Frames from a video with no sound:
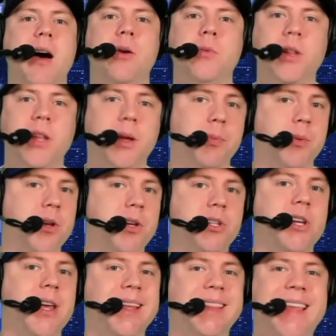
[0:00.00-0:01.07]
I would really
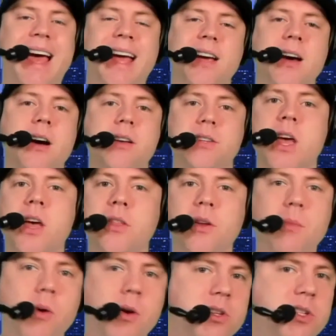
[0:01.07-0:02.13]
appreciate that, because the
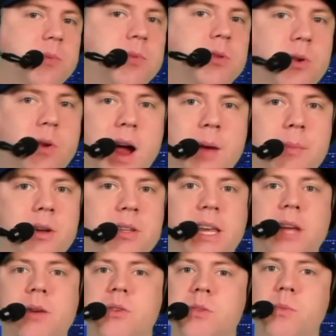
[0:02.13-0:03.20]
more subscribers
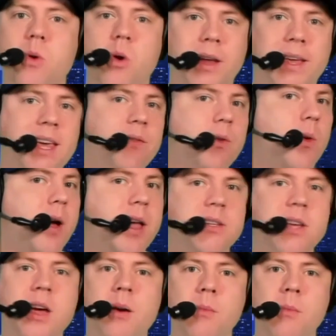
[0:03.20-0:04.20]
equals more giveaways,